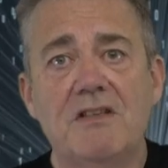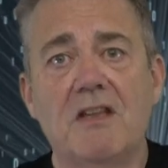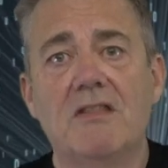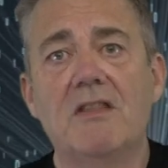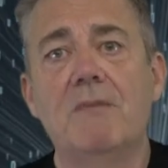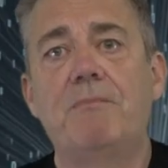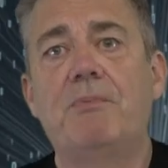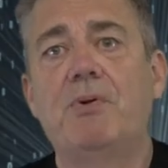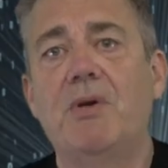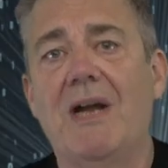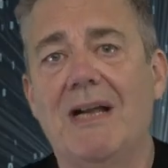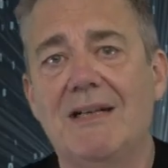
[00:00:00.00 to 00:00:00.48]
on
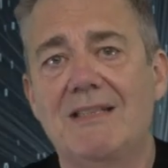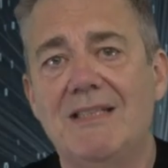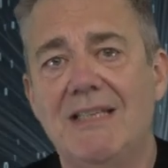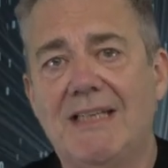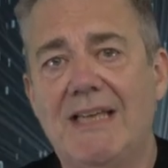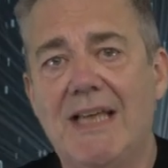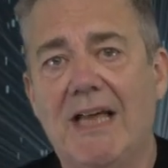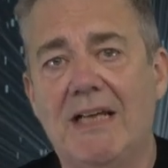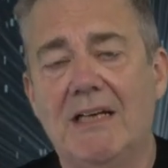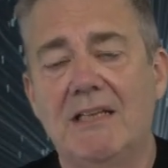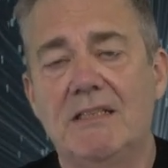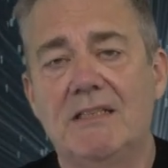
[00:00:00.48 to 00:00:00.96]
the
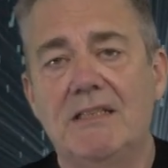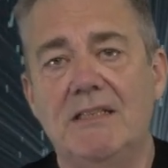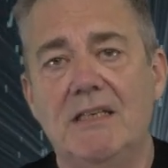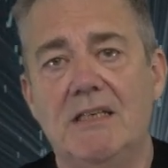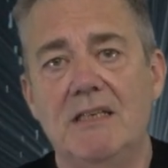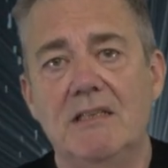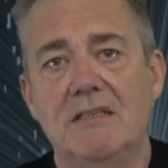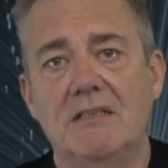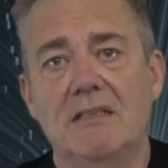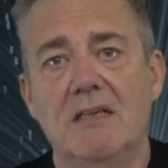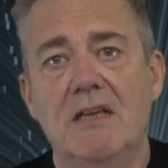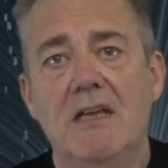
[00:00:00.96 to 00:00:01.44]

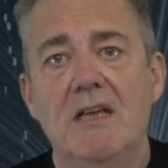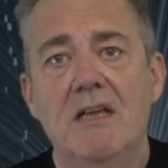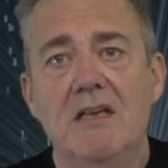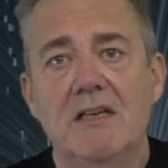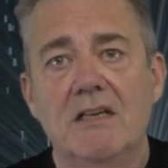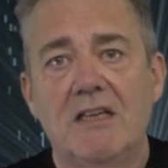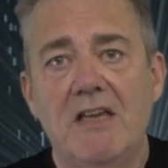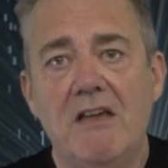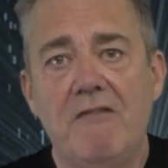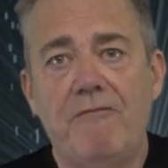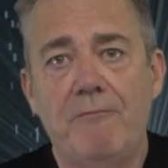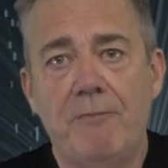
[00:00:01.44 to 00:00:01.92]
practicalities.
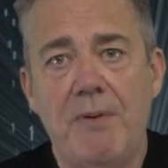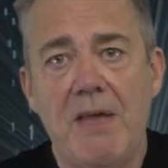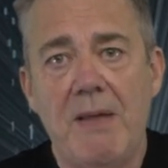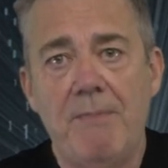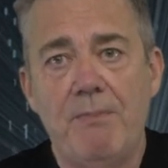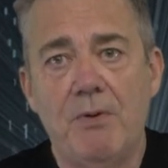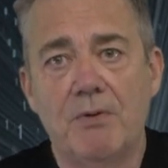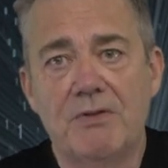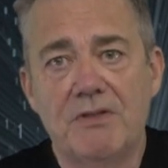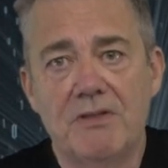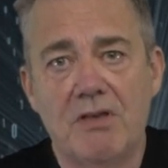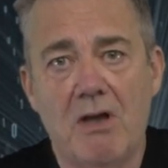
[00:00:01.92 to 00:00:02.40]
Give
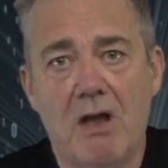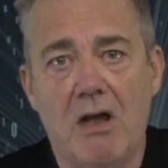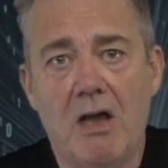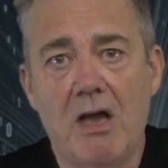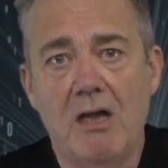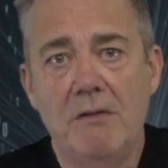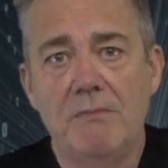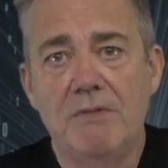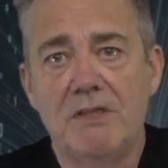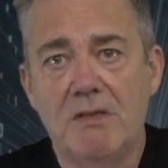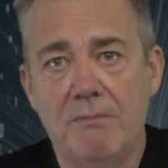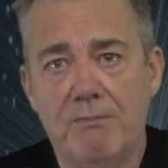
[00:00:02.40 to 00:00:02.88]
people
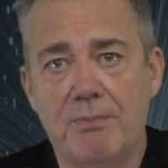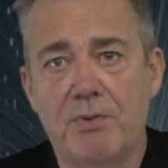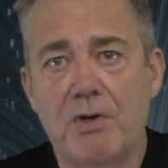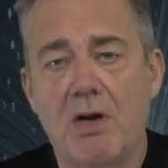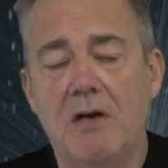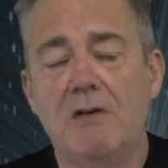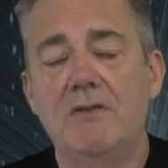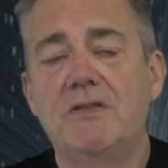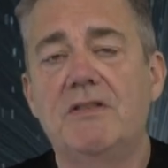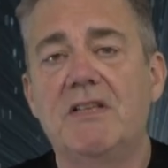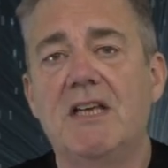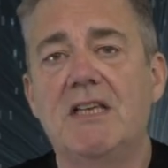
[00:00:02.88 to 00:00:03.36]
time to
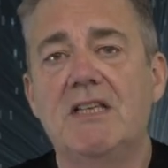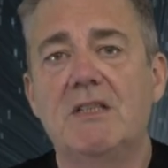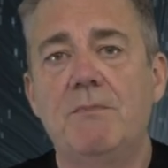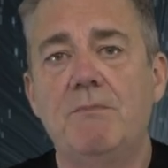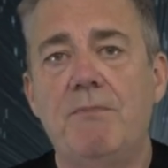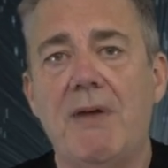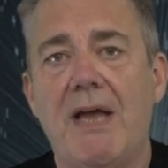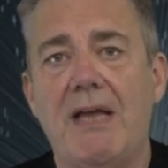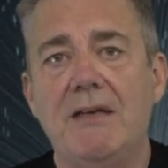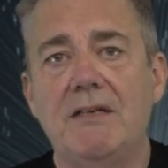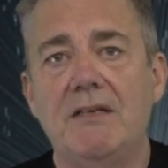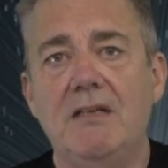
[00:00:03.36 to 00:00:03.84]
process
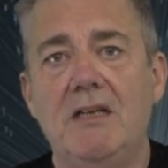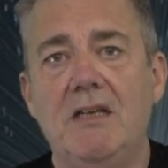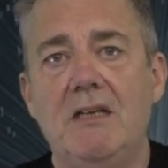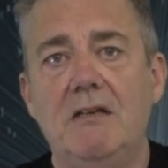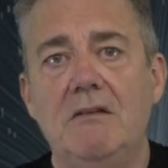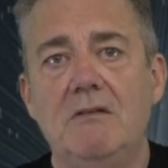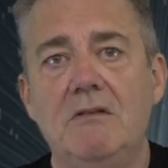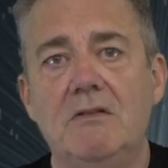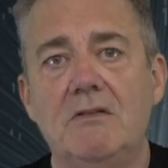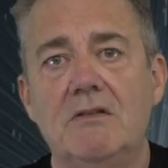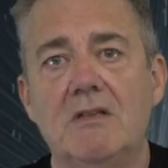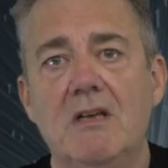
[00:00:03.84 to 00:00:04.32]
bad
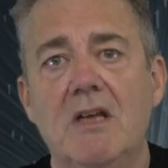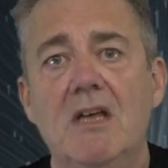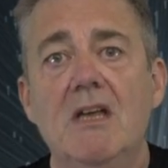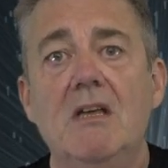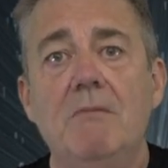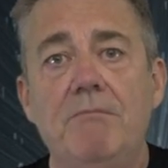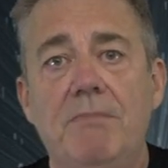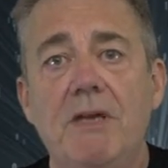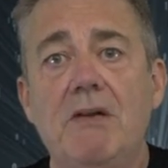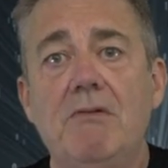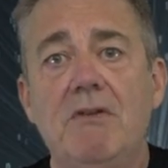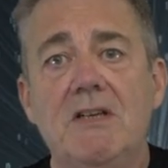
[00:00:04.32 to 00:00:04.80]
news.
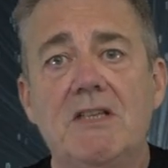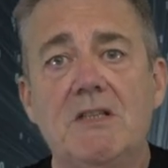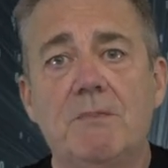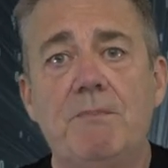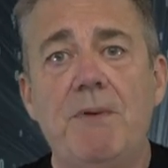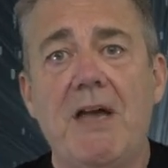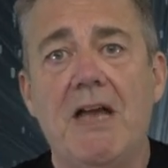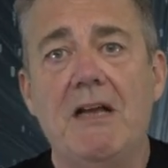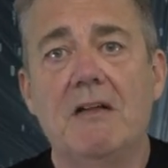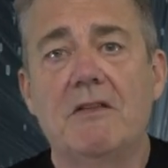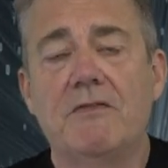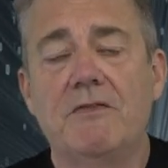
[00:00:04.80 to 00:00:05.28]
Be
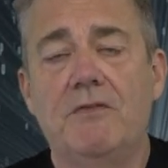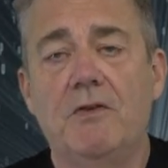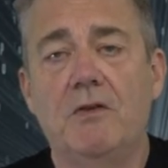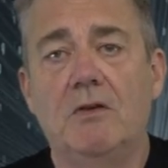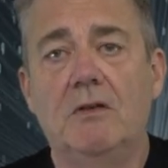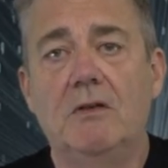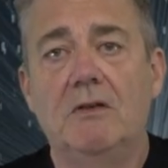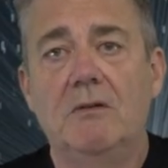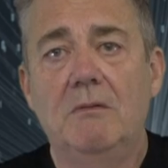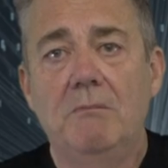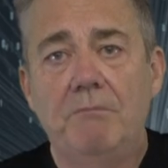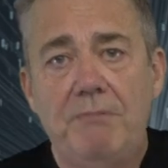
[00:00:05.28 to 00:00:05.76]

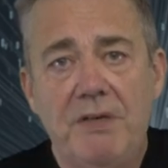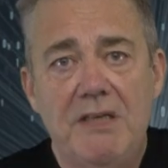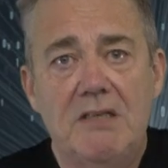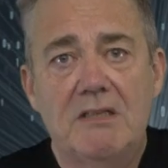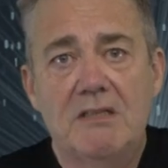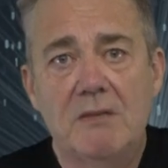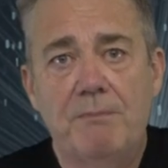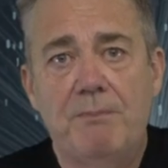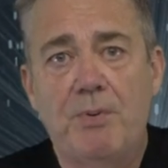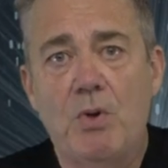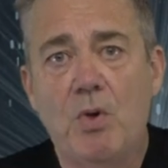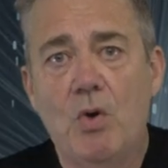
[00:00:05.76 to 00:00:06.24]
respectful. Be
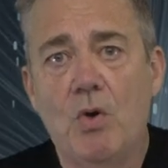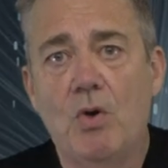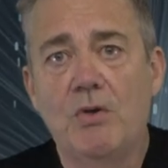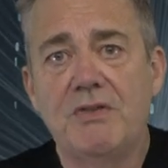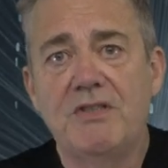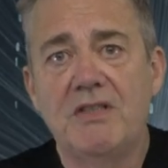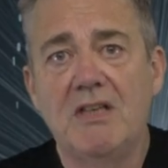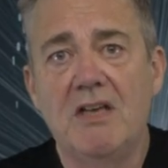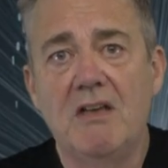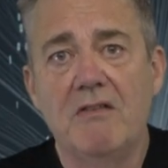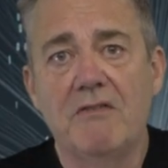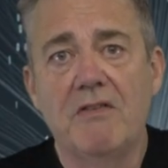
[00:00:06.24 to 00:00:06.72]

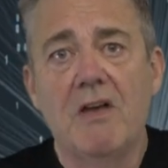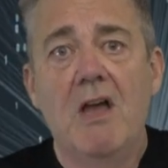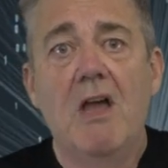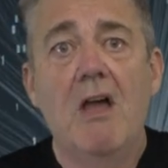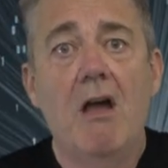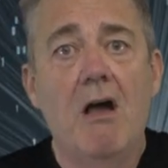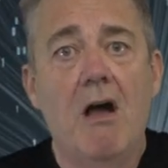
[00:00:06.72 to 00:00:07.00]
supportive.